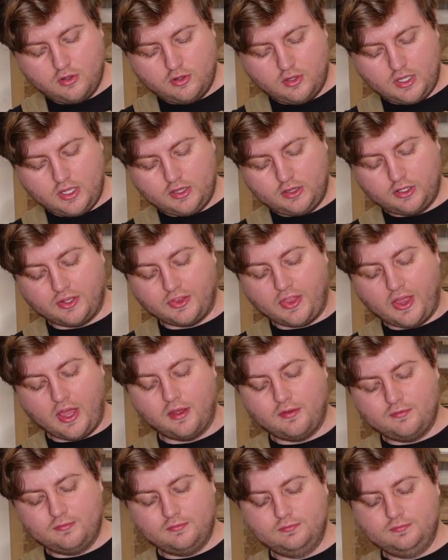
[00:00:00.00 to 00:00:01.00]
look at
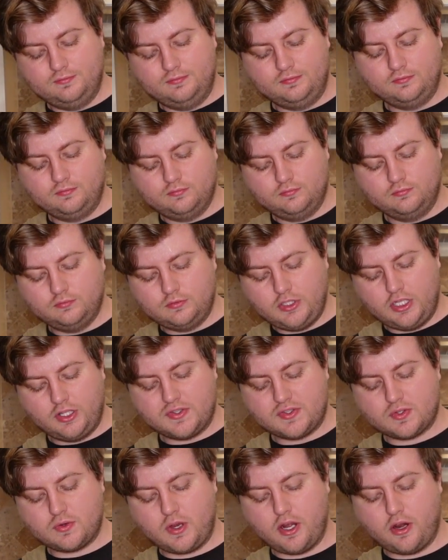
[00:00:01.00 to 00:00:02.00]
that. It
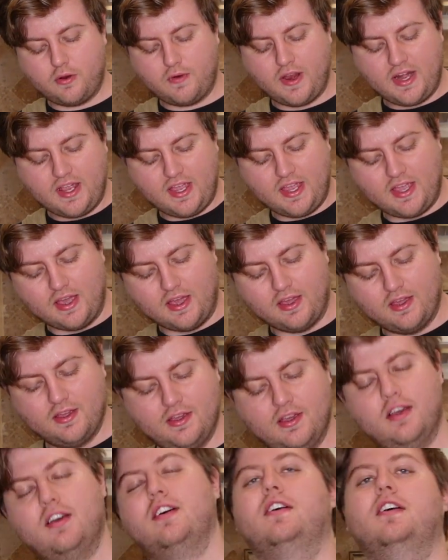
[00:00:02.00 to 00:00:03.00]
looks great already. Oh
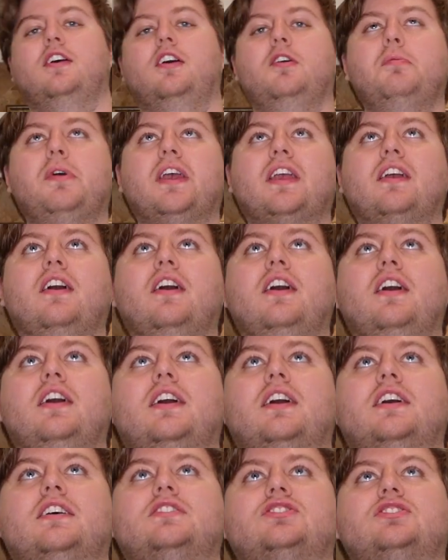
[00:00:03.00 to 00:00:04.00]
my
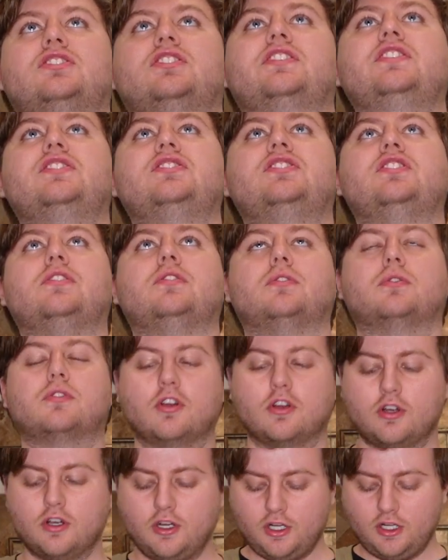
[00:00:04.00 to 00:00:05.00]
gosh, look at you,
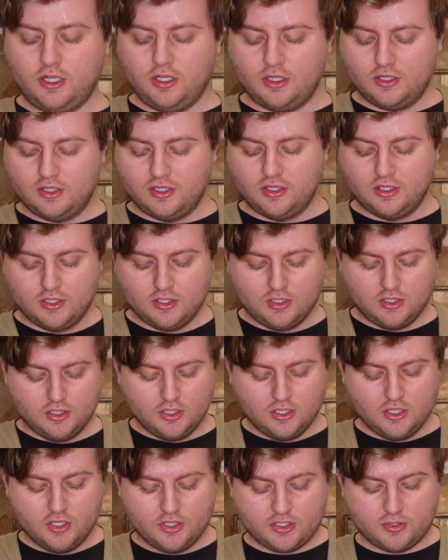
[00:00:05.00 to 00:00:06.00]
girl.
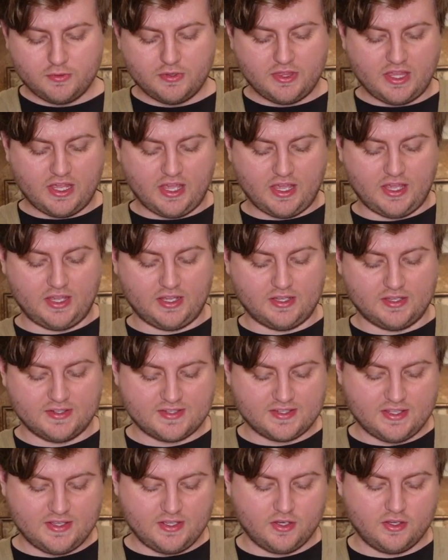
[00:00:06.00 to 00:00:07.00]
Doing
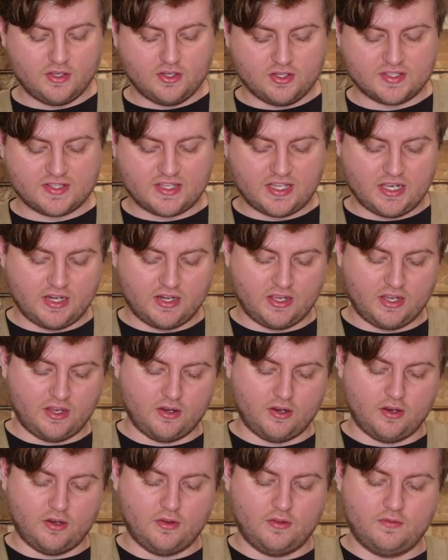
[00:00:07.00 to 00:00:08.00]
things. And then you can just get in
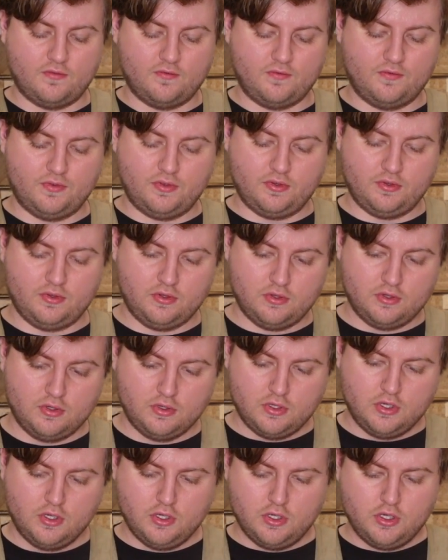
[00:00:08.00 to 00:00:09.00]
here
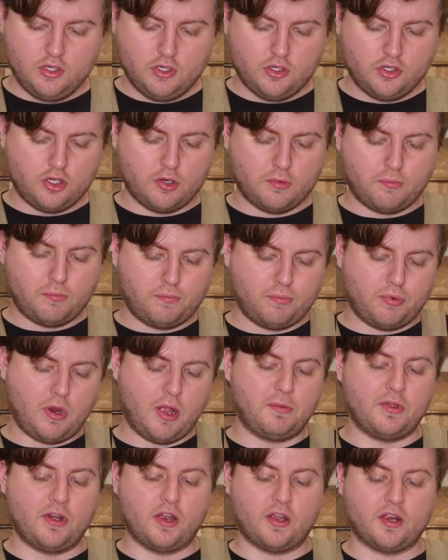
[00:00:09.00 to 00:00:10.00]
You're
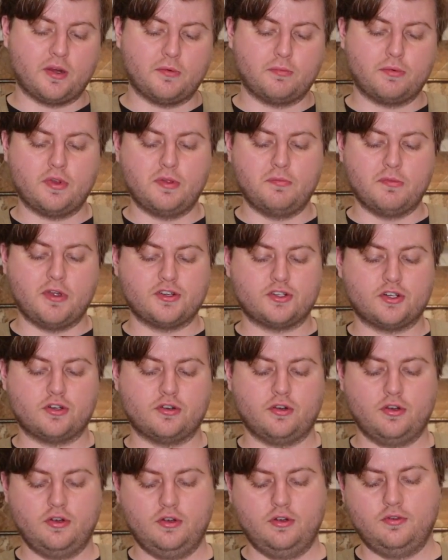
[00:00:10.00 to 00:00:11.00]
probably not gonna
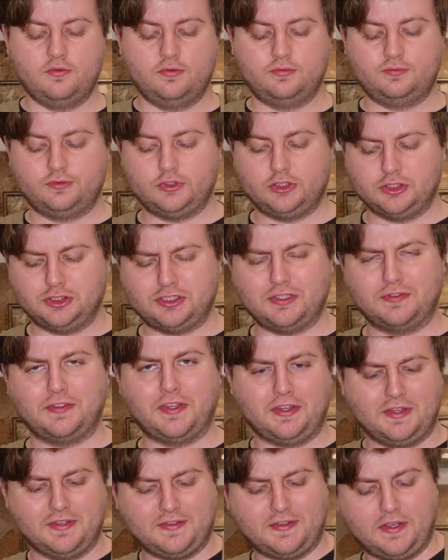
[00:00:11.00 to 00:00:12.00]
pre-measure your stuff like this